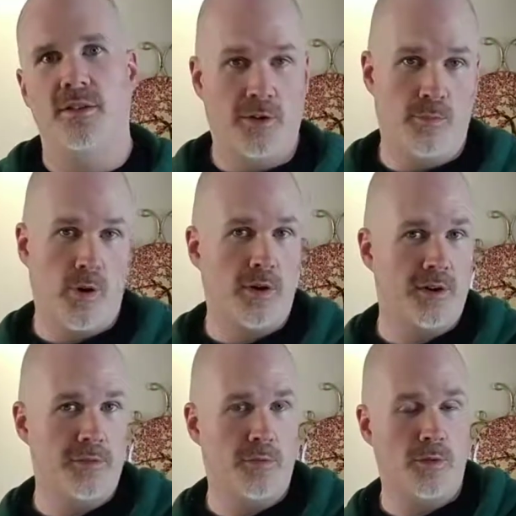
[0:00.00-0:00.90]
a good
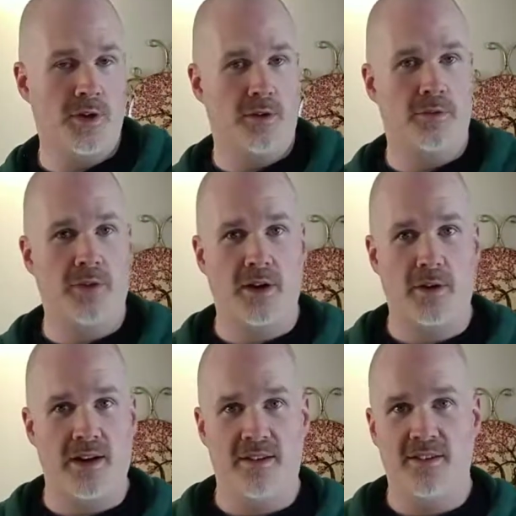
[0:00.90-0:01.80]
bargain for, you can find
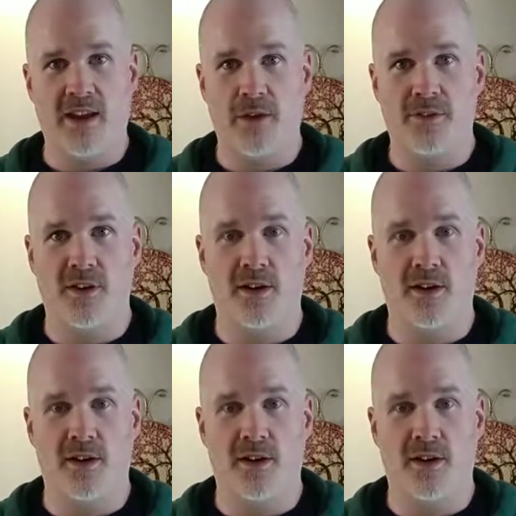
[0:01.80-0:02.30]
great discounts